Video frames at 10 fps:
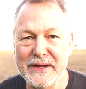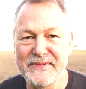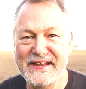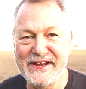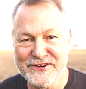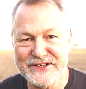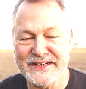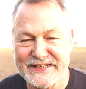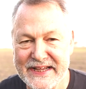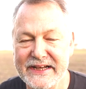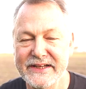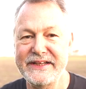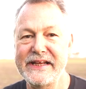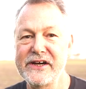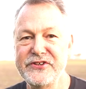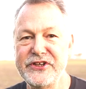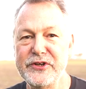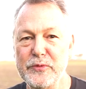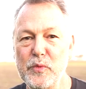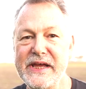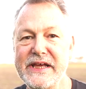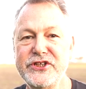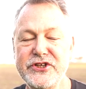I'm here today to tell you when